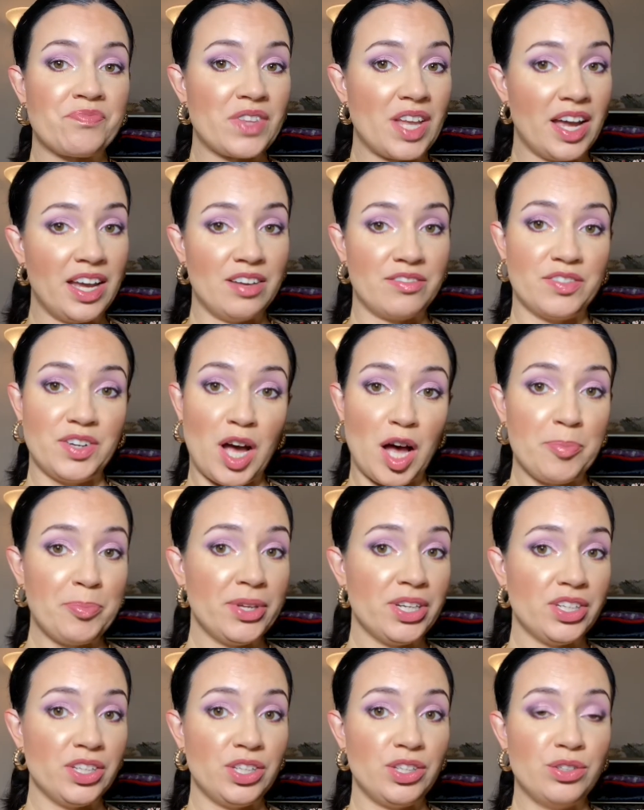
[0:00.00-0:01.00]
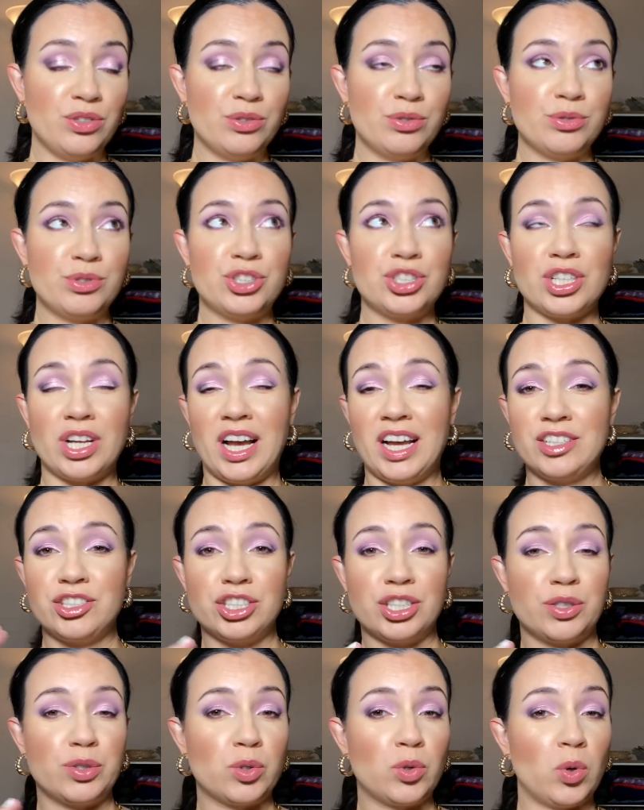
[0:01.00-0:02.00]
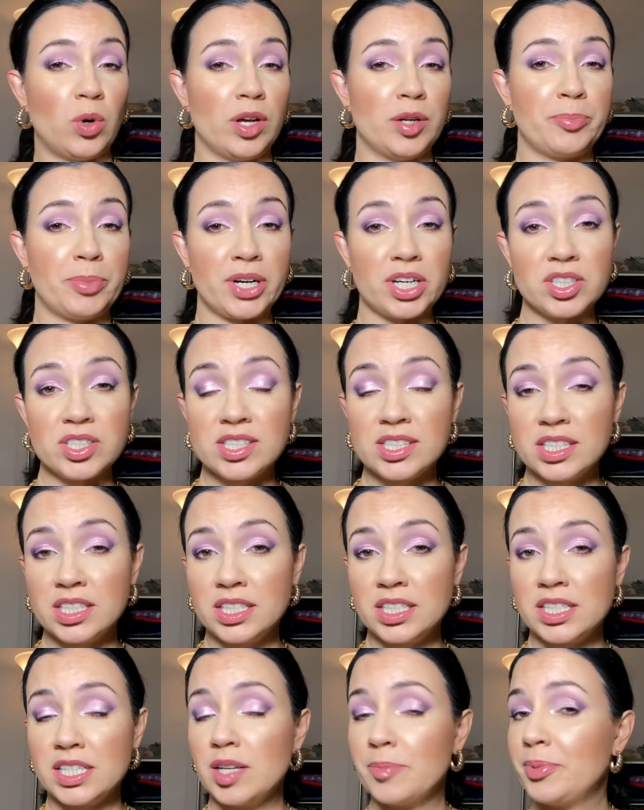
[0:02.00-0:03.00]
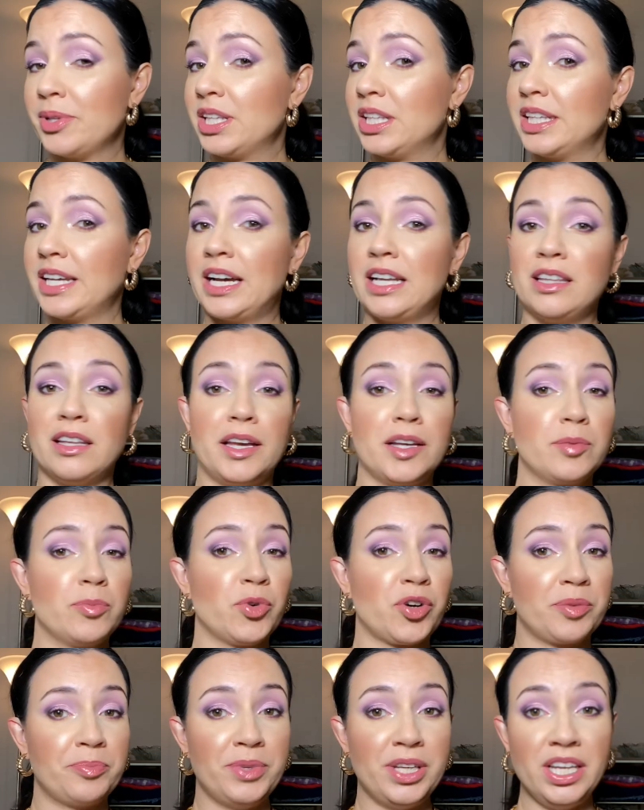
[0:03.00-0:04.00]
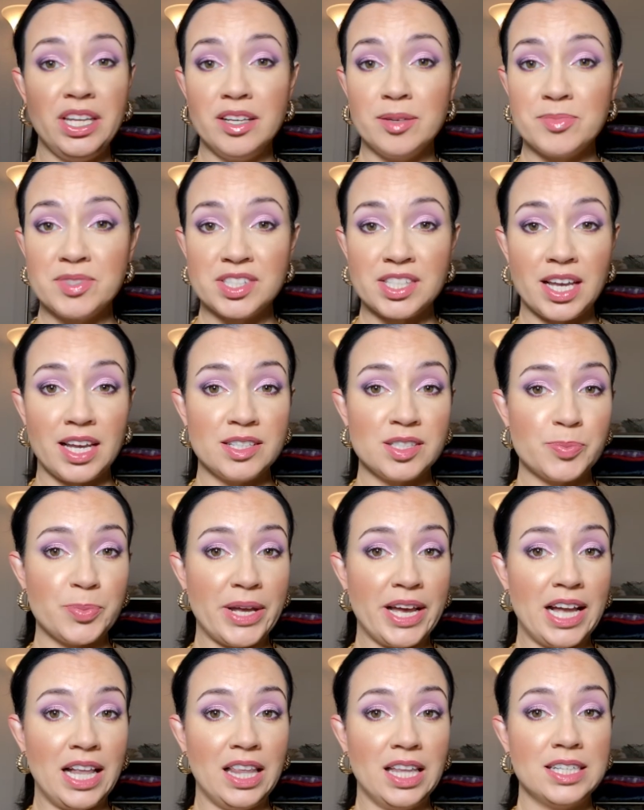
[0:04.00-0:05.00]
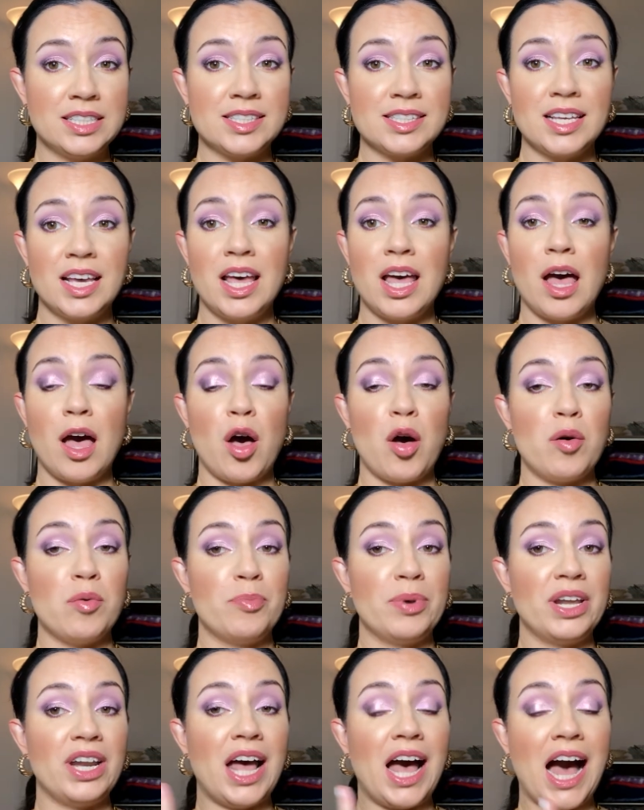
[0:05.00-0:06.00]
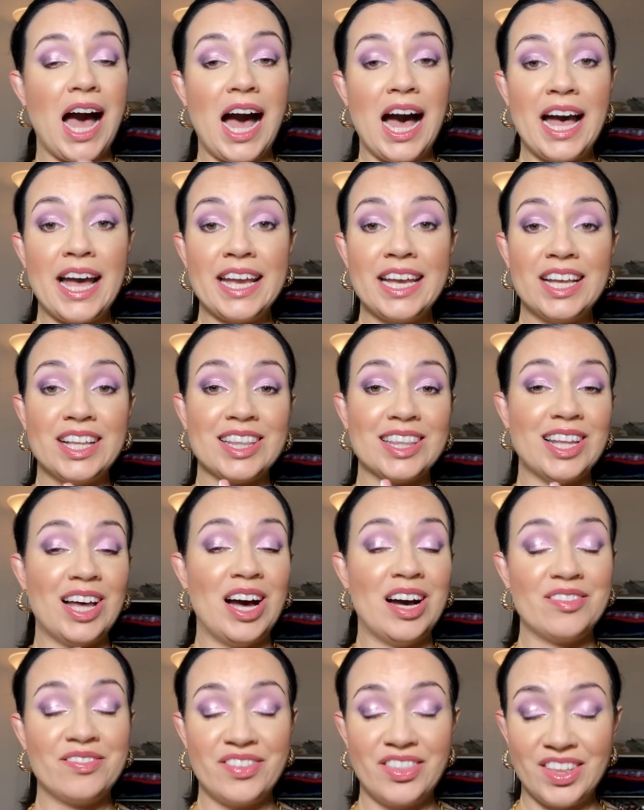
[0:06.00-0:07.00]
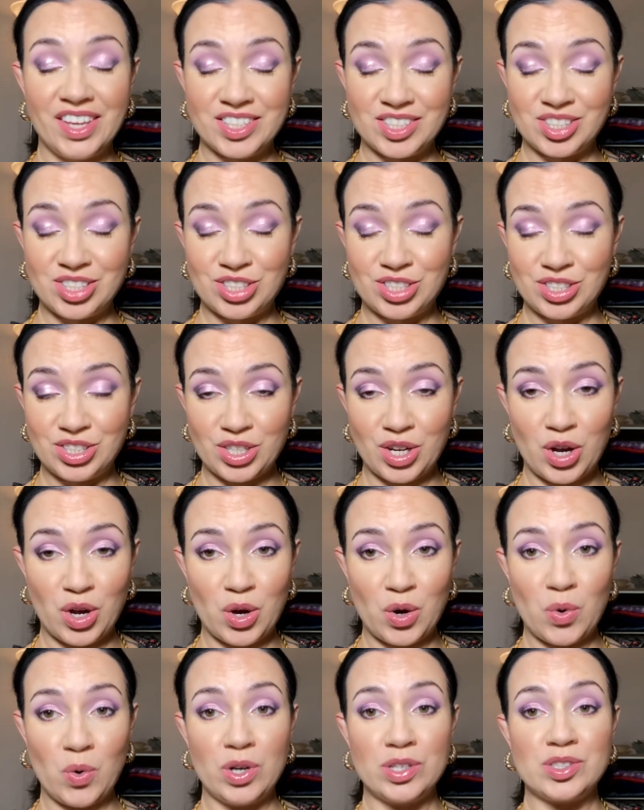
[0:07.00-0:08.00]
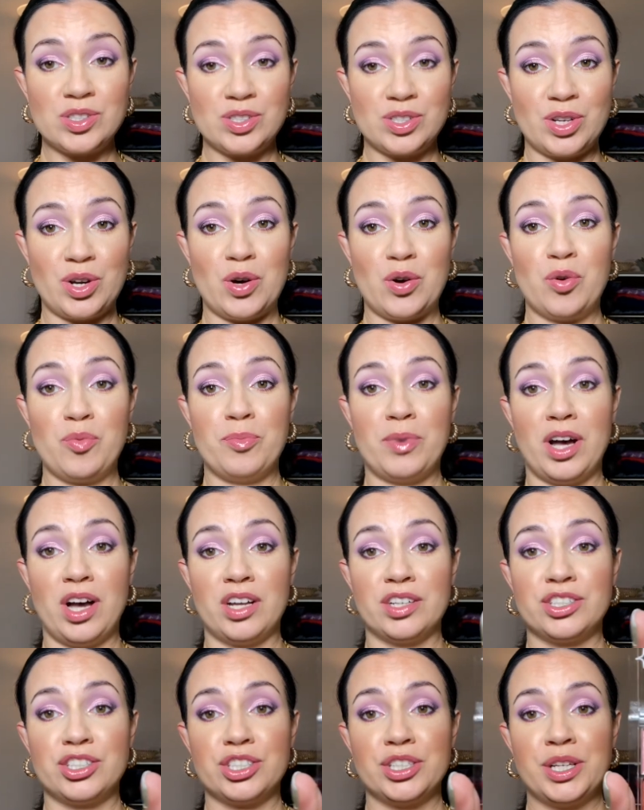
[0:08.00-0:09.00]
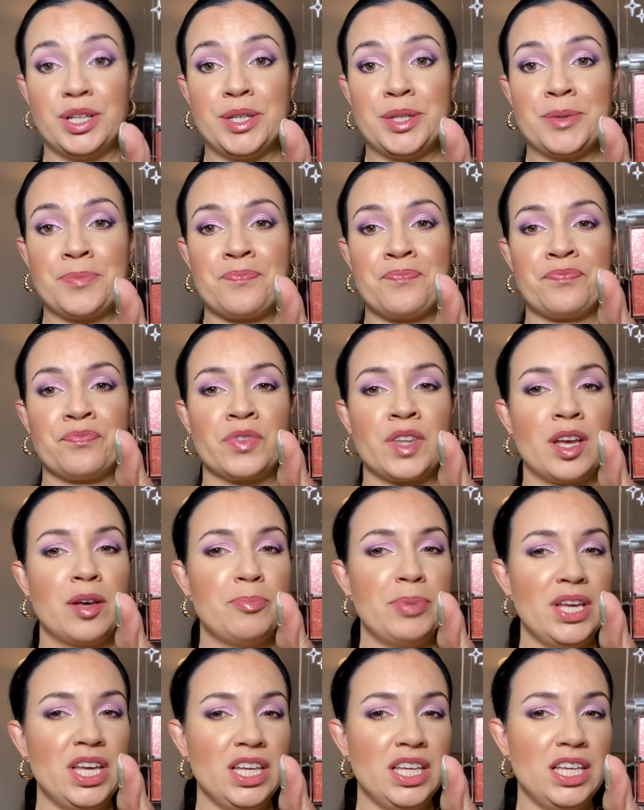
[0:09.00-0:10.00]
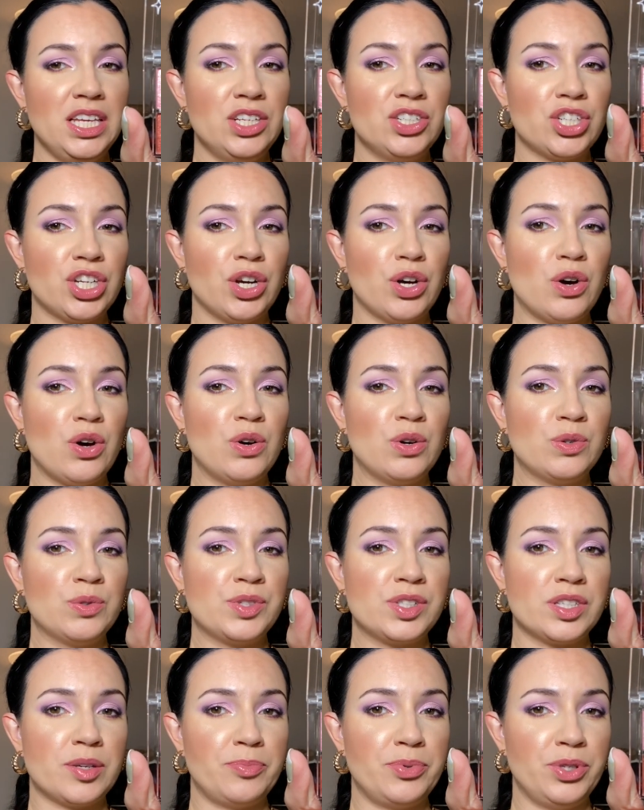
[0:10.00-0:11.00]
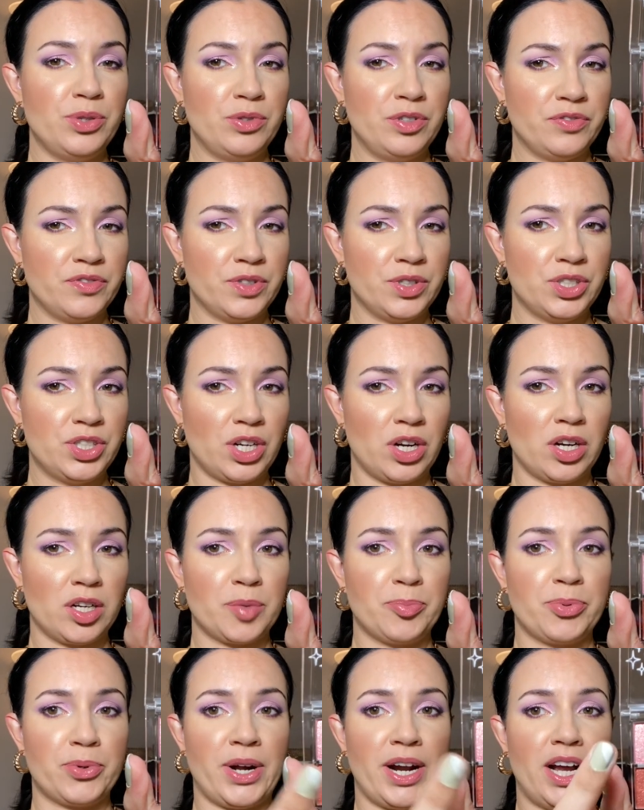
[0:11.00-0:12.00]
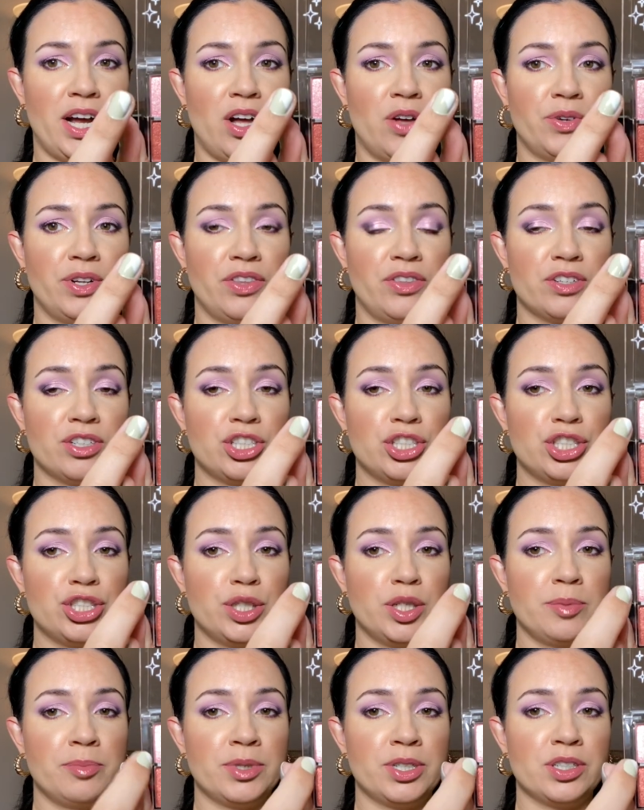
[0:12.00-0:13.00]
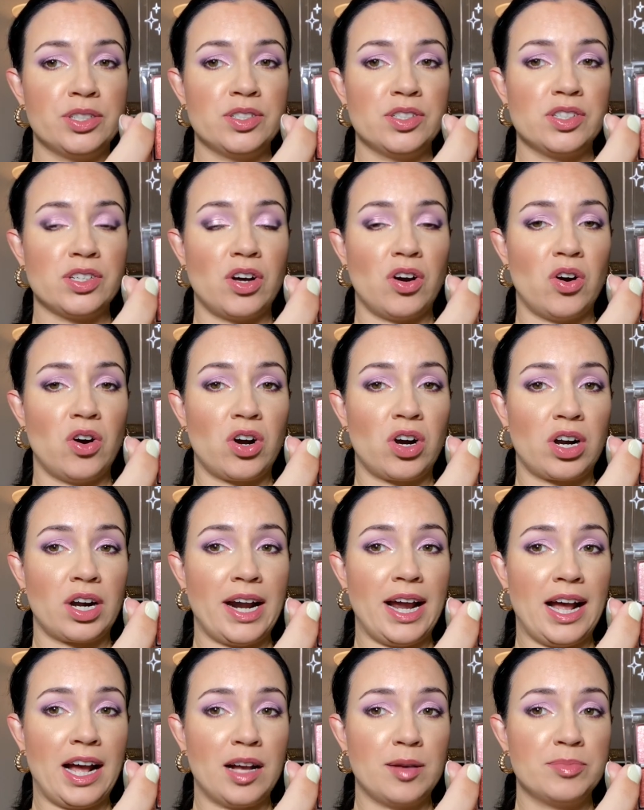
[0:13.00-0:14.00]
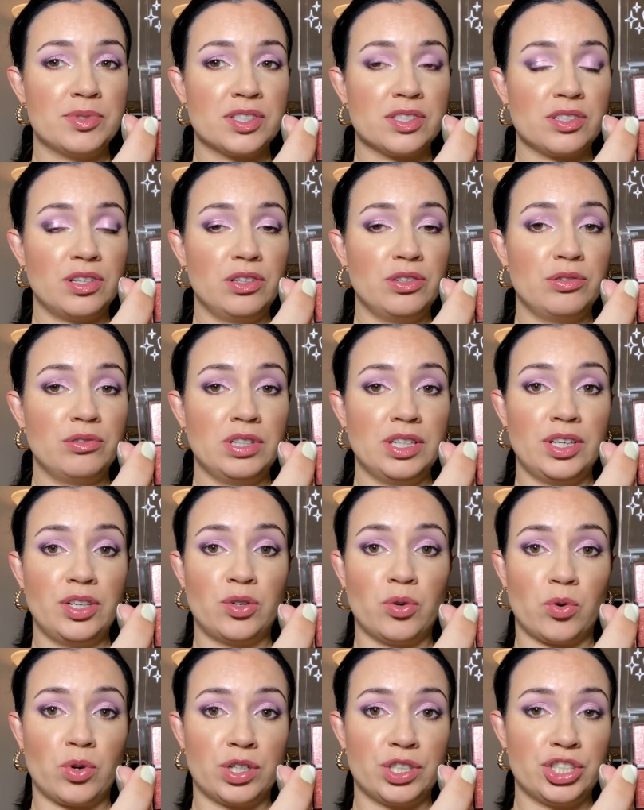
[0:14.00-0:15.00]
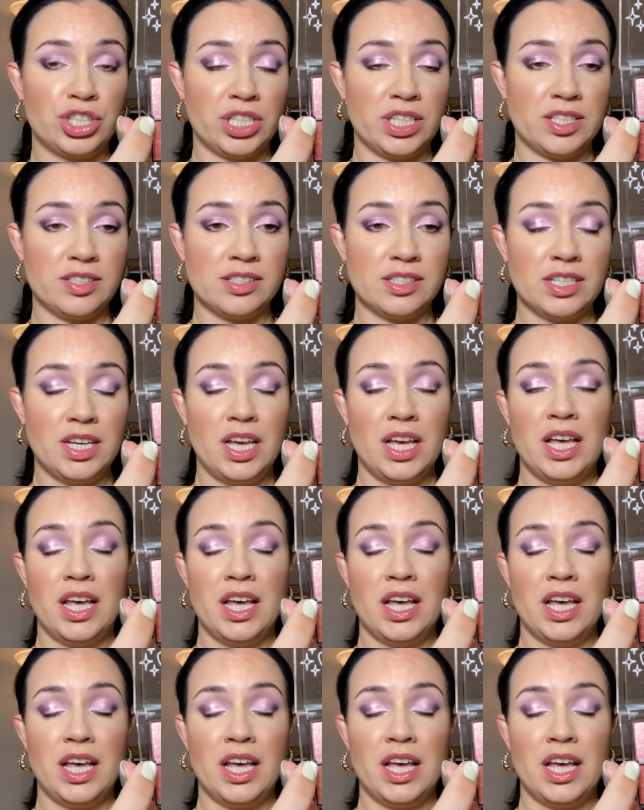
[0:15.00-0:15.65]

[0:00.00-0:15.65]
I have not been a huge eyeshadow quad person. Typically, I like more medium-sized palettes, but I love this so, so much pinky tones, beautiful dark brown. The shimmers are absolutely gorgeous.